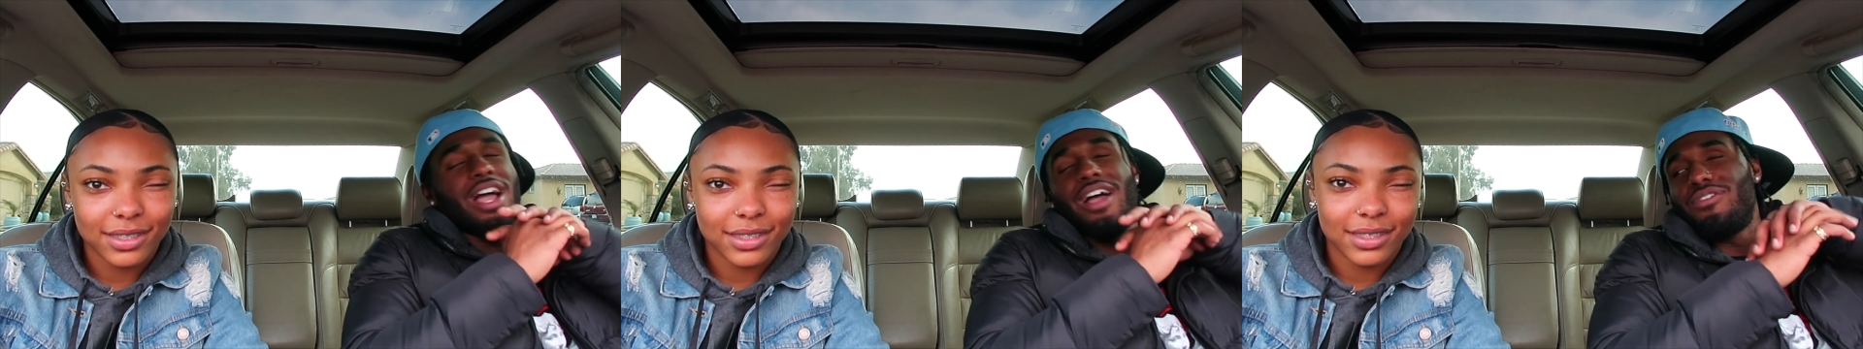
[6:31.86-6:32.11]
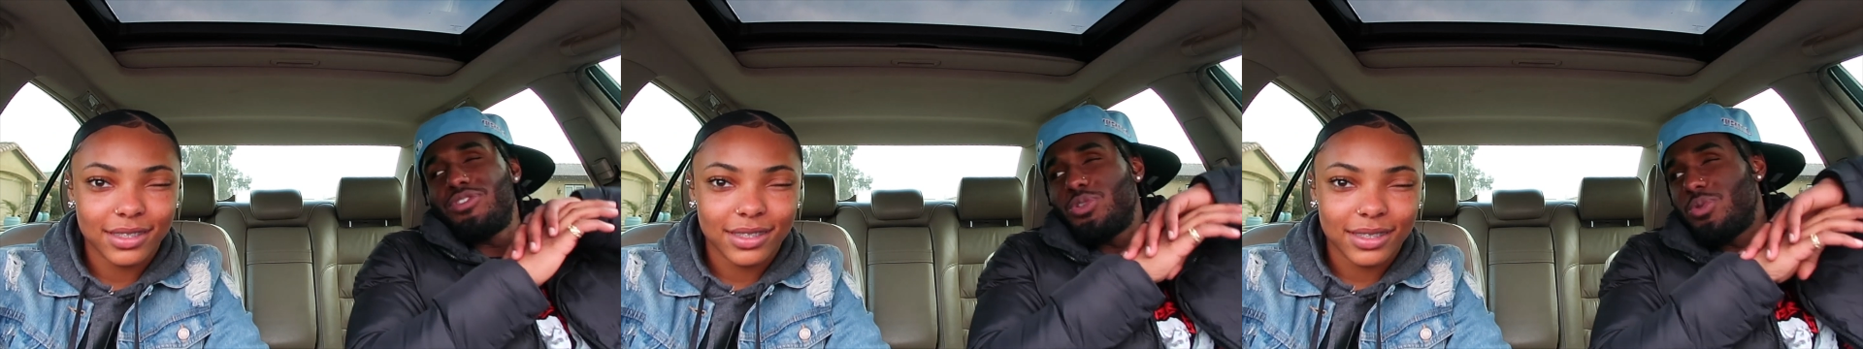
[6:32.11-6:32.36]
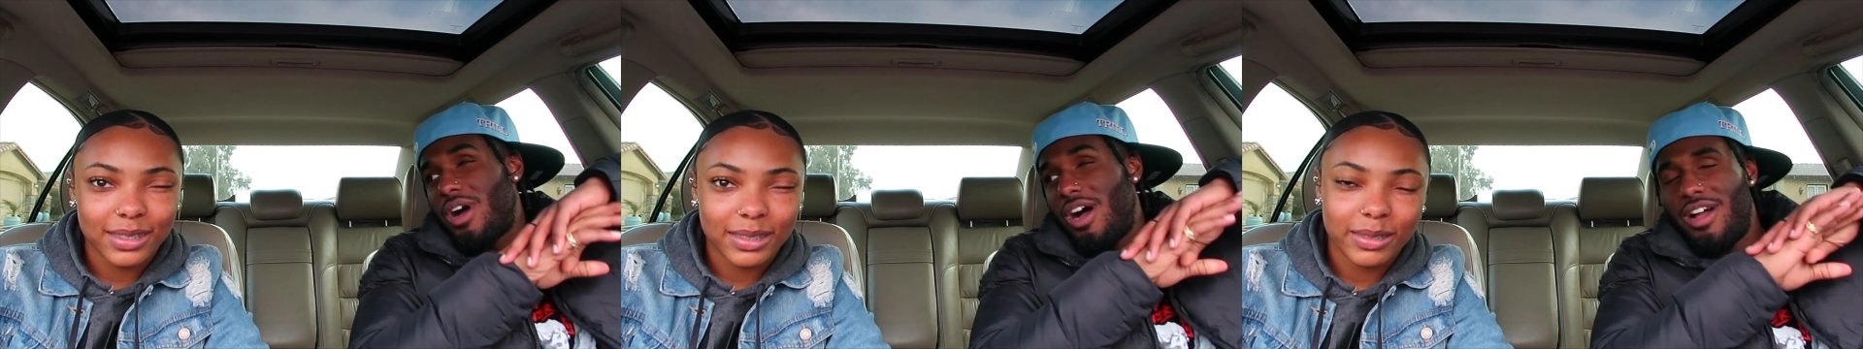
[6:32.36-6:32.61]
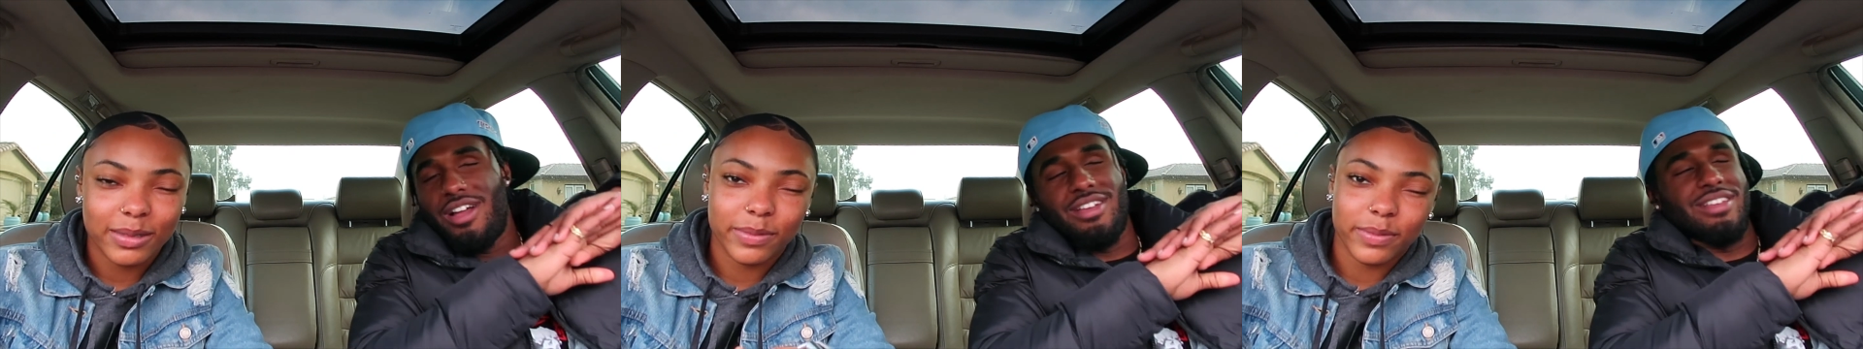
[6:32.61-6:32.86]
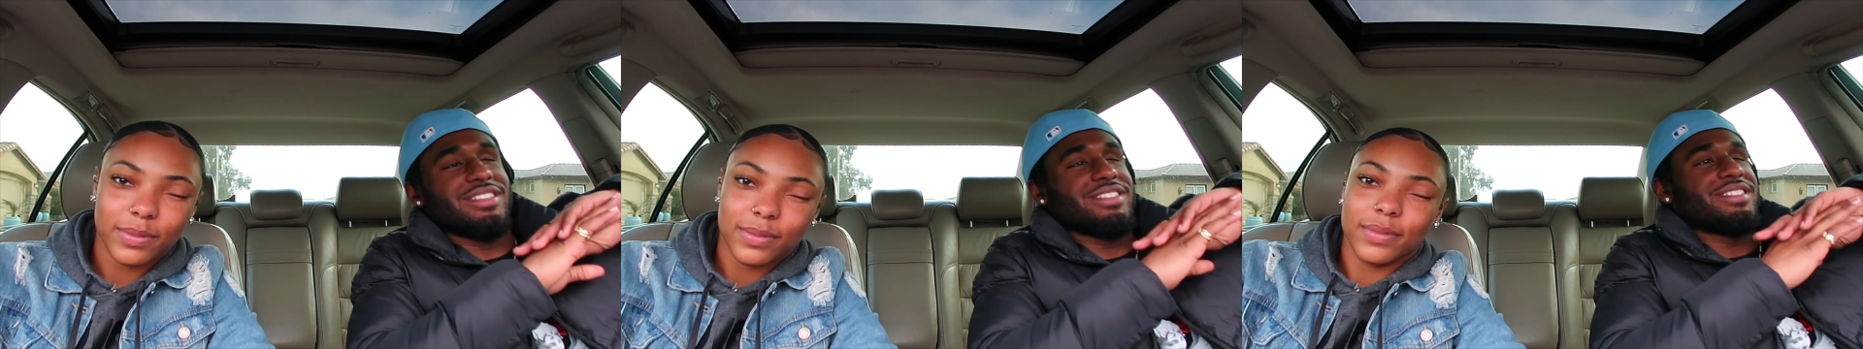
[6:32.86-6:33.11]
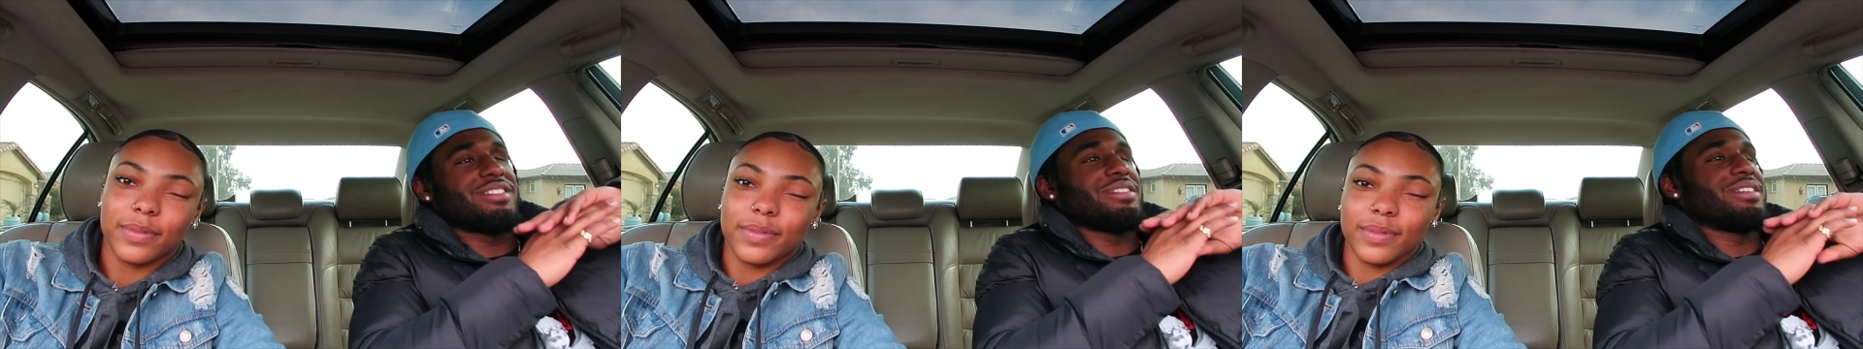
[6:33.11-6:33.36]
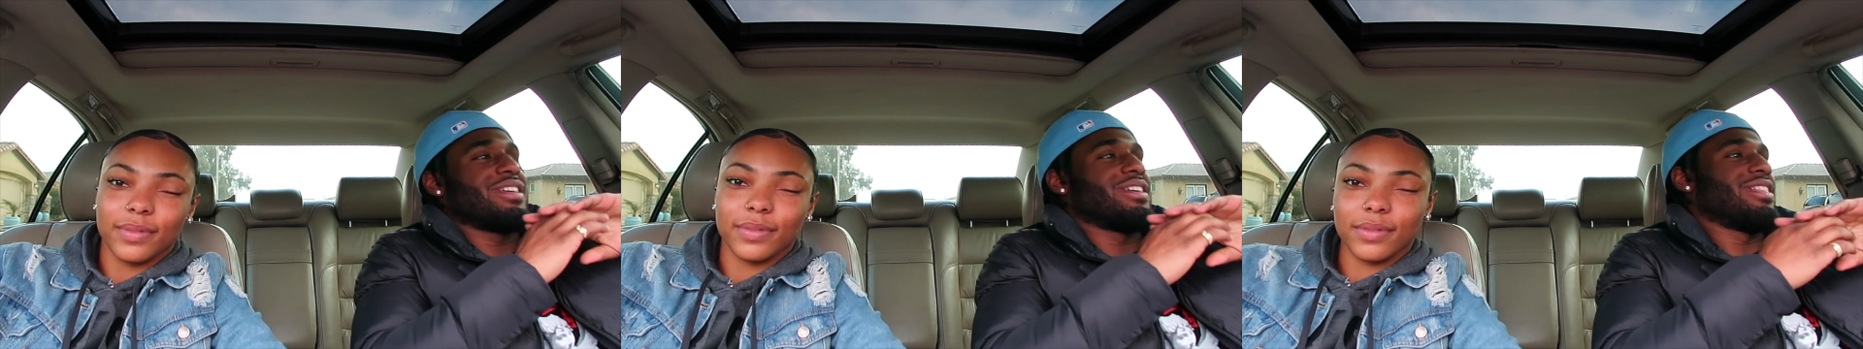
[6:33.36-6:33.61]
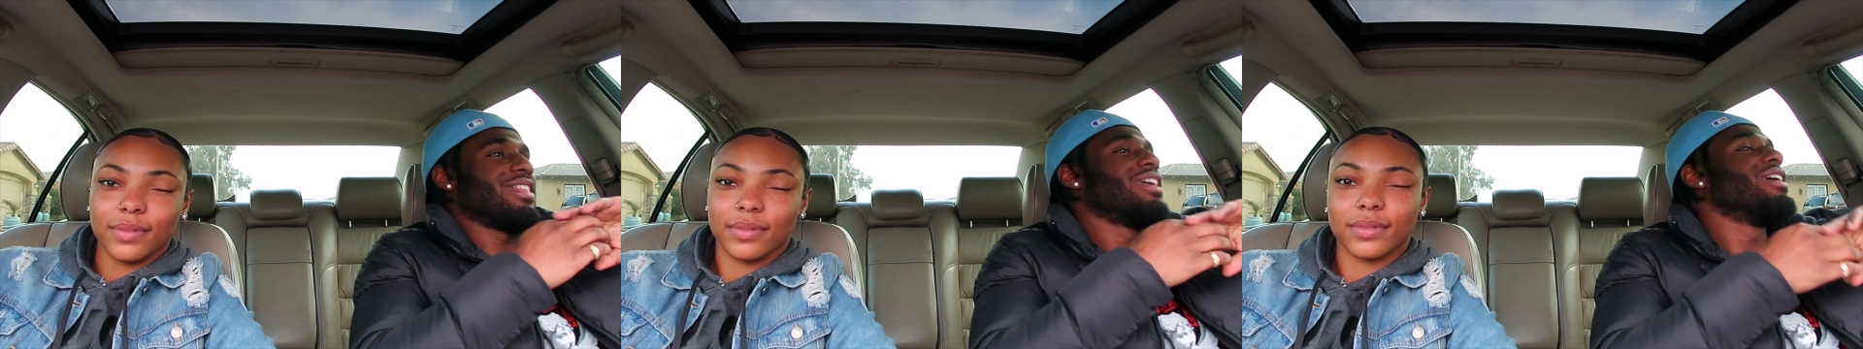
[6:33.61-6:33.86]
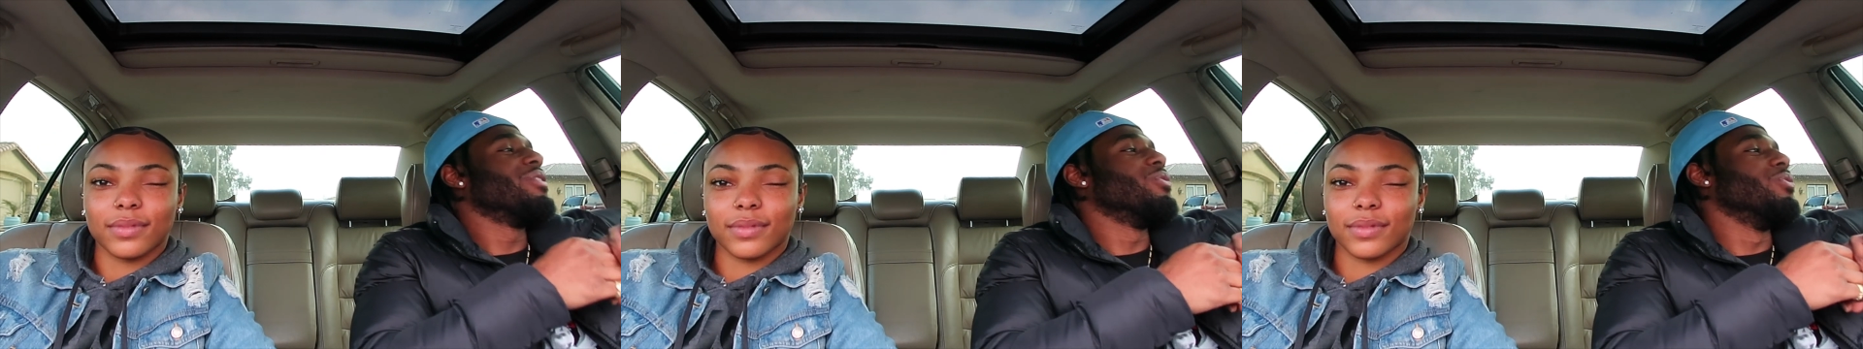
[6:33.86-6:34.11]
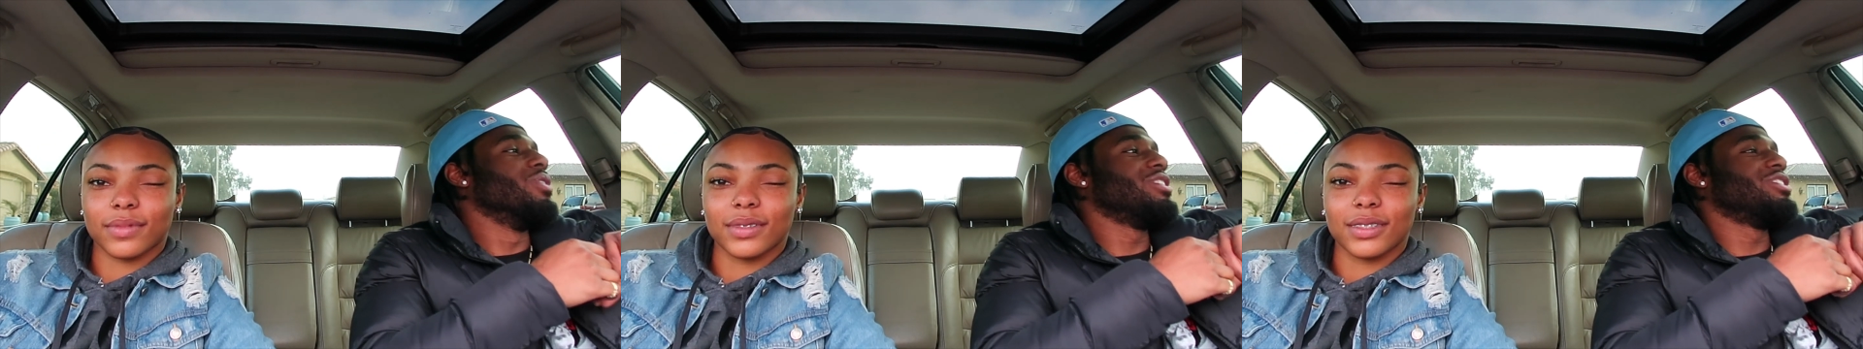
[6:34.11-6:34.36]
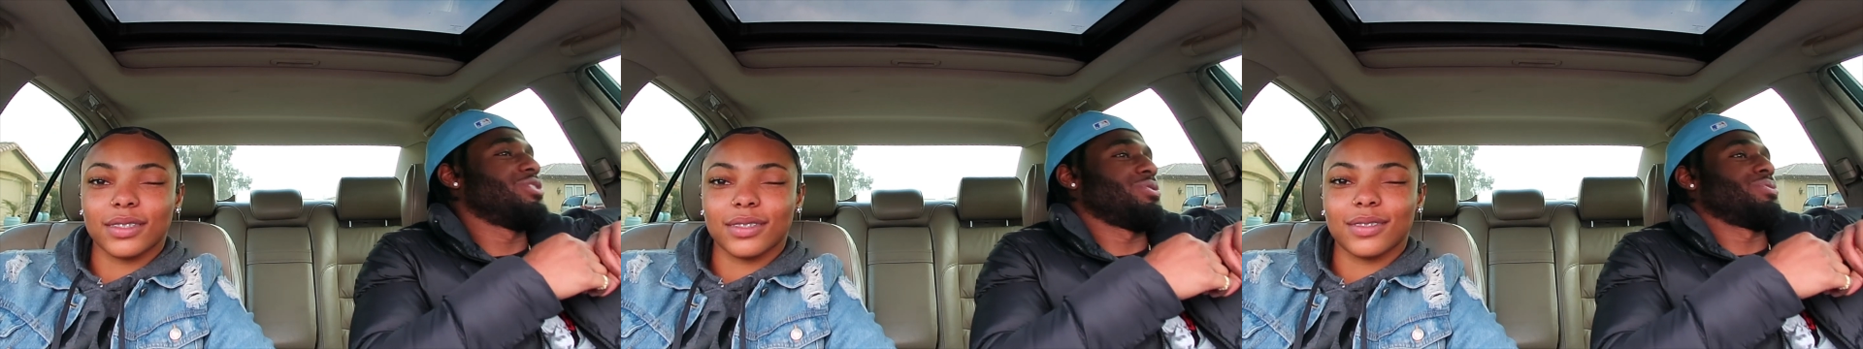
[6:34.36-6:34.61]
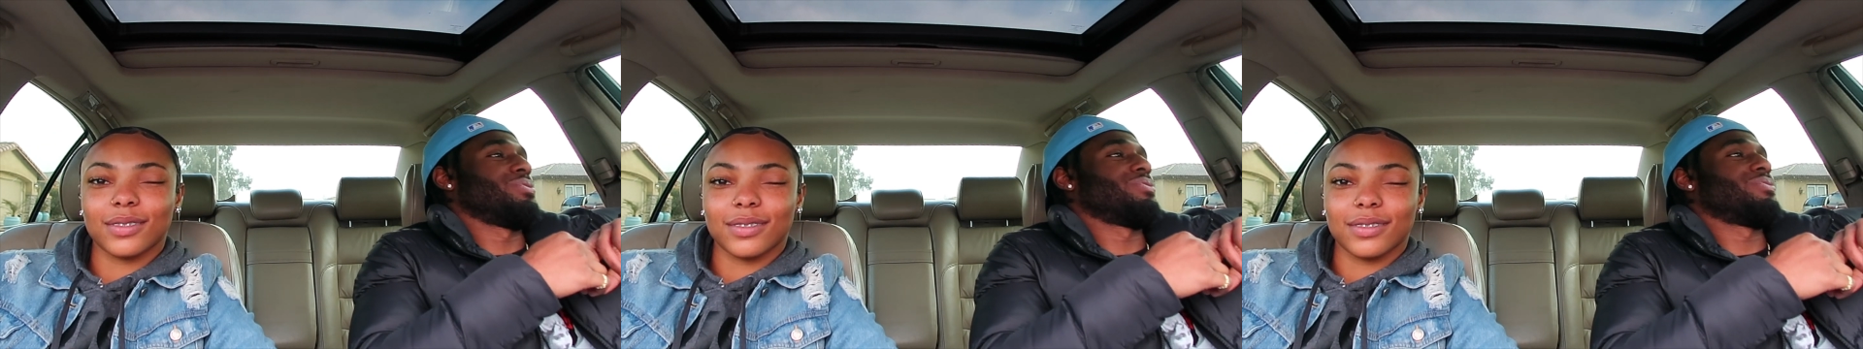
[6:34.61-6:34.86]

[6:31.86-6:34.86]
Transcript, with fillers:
Speaker 1: have two eyes, would you?